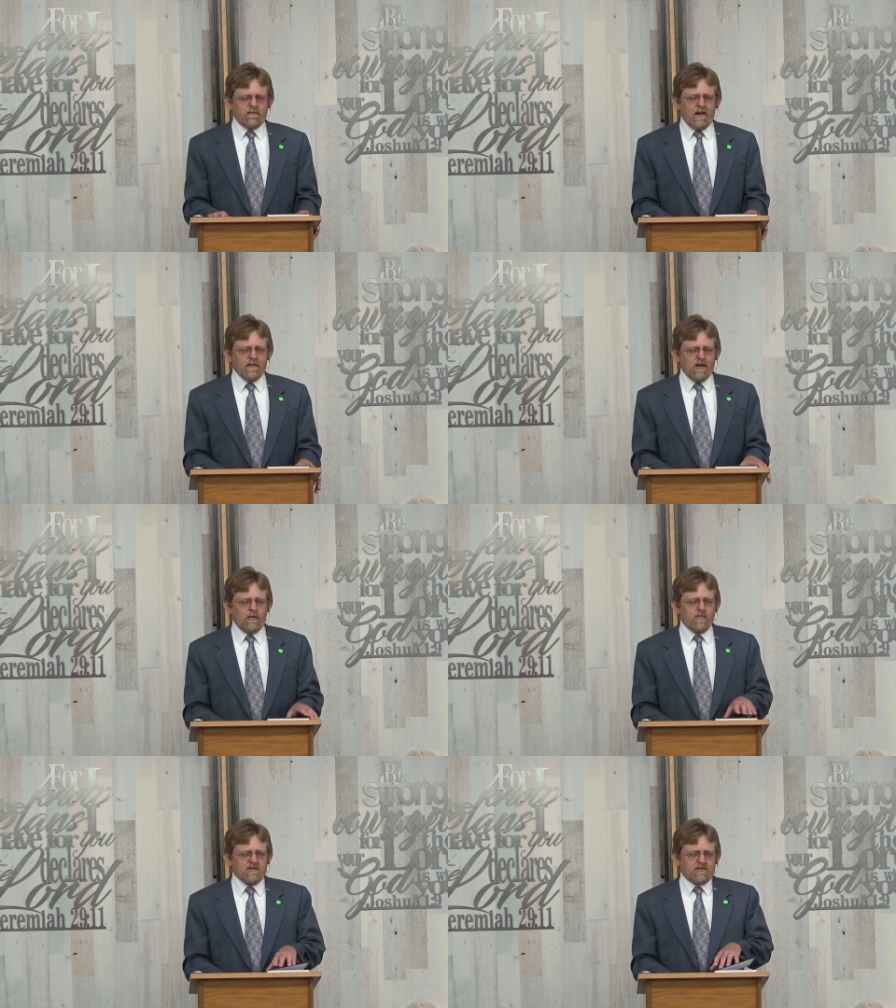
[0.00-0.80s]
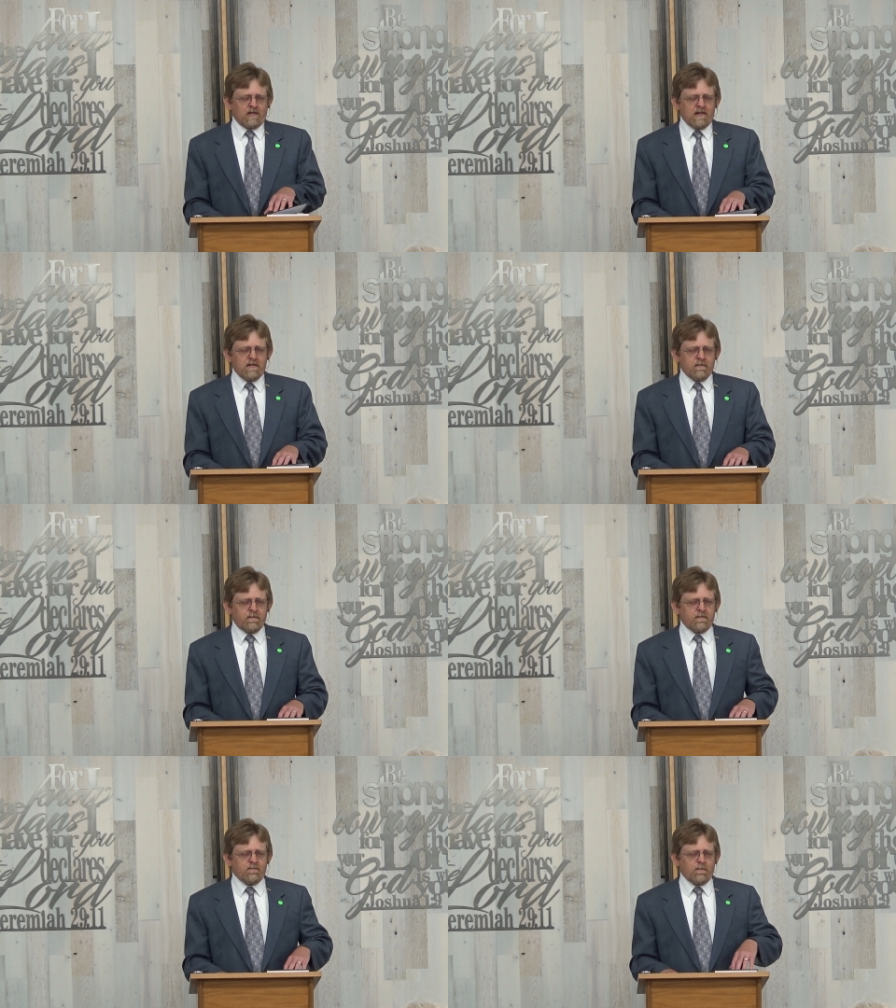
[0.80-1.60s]
Father, help us to live
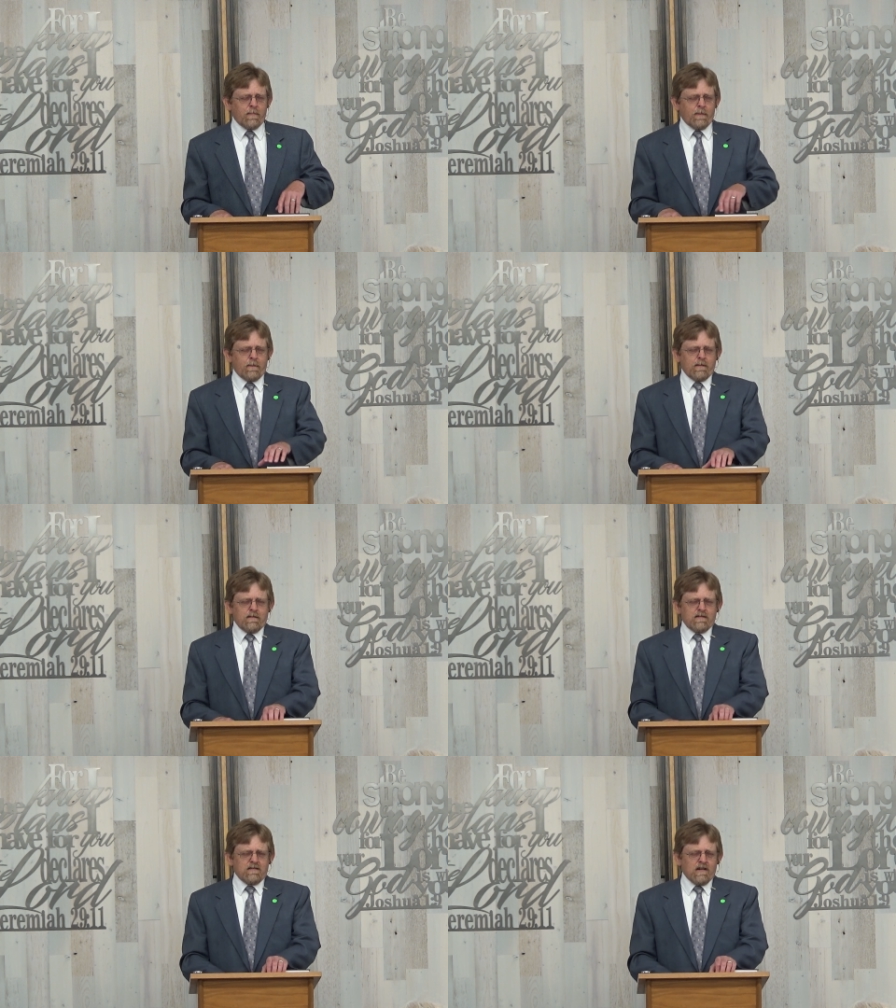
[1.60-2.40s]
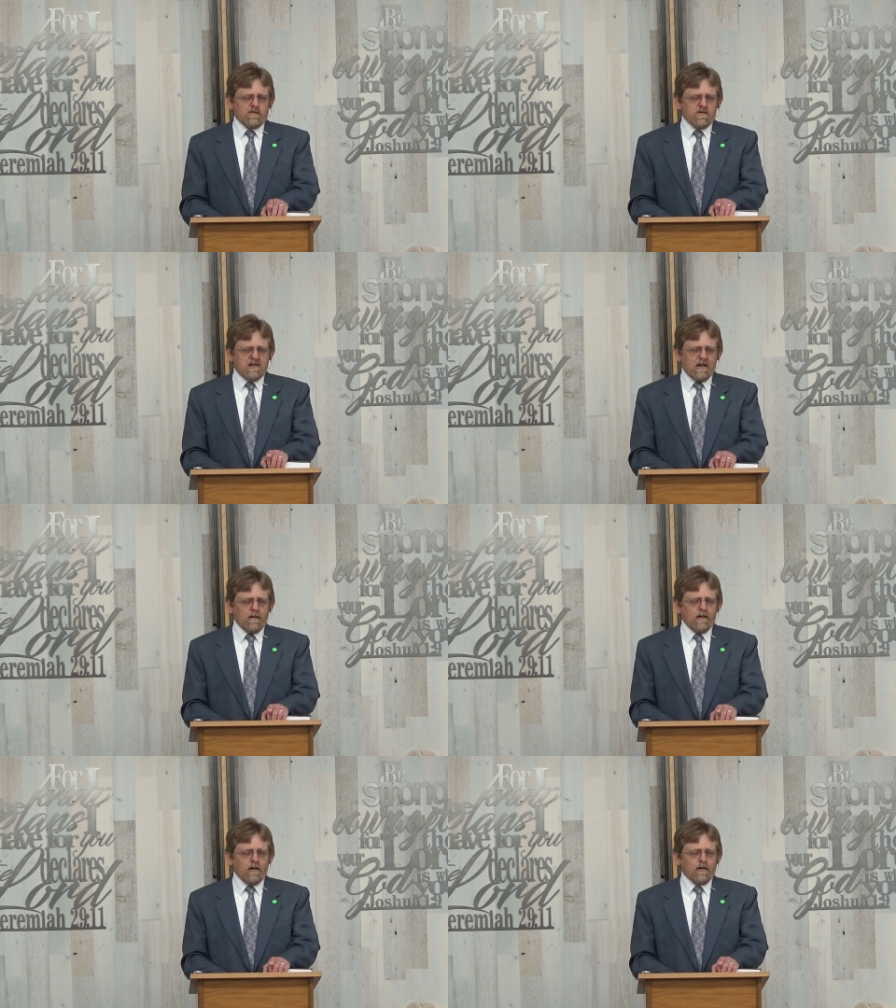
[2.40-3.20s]
as we
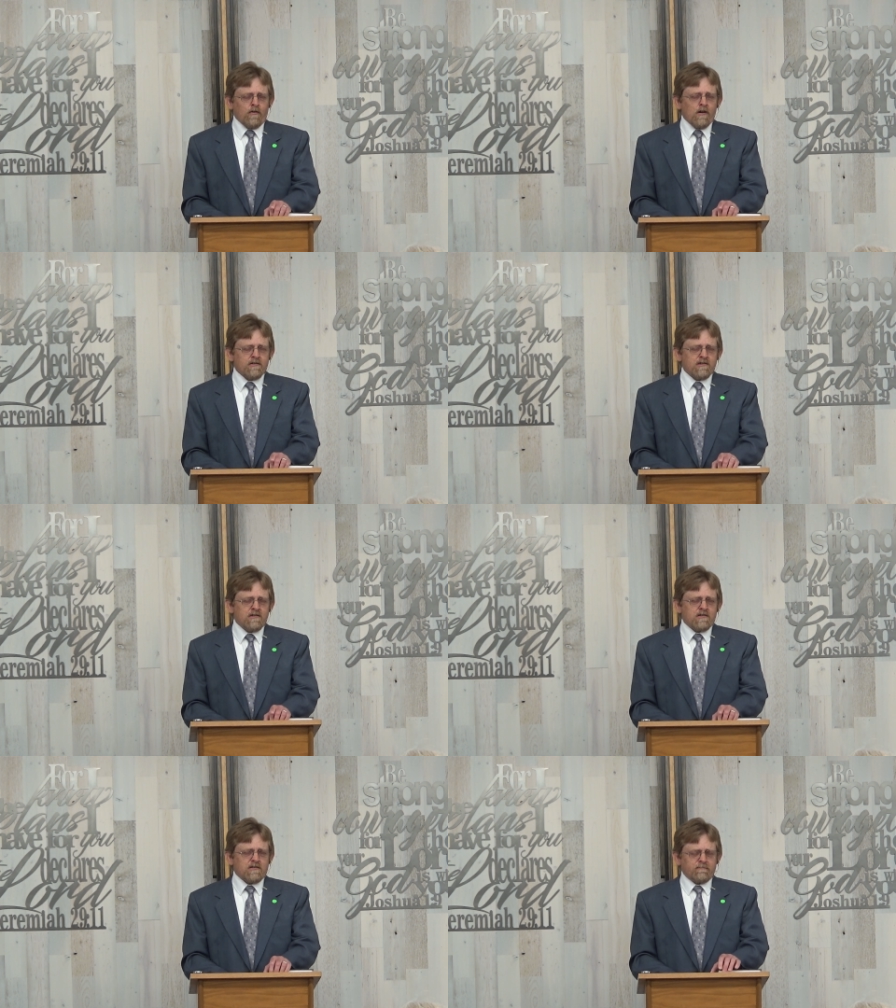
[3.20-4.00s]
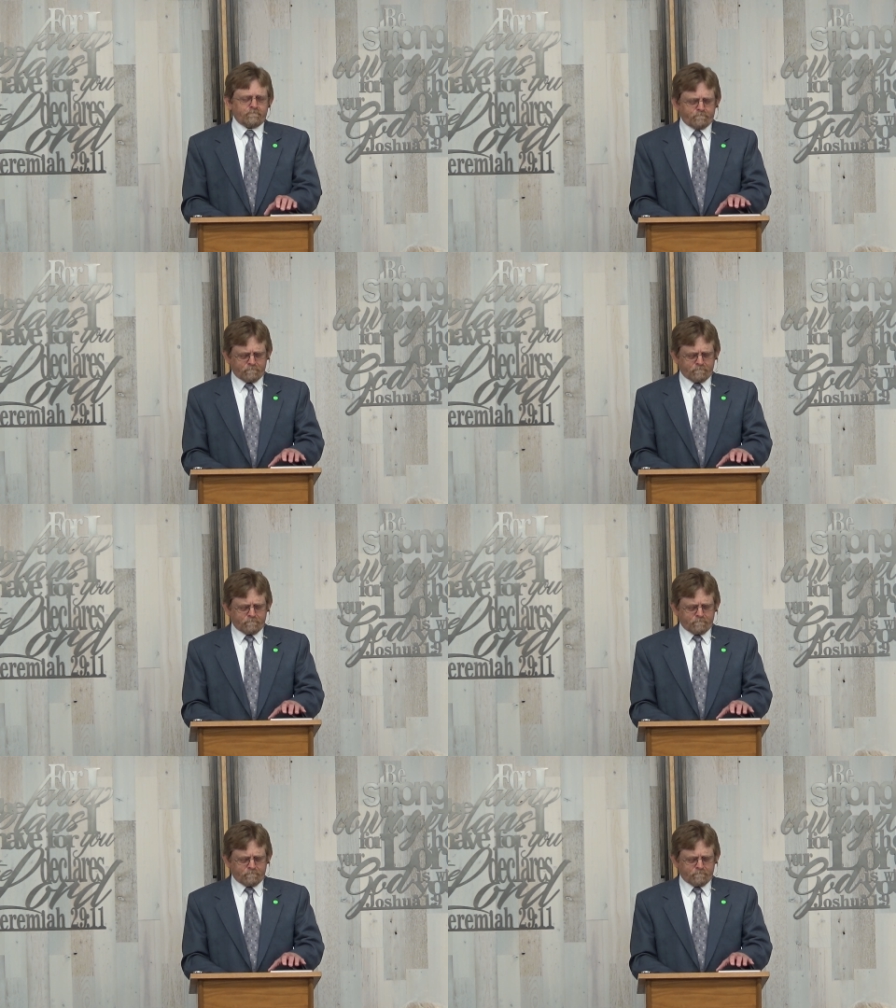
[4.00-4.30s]
carry our crosses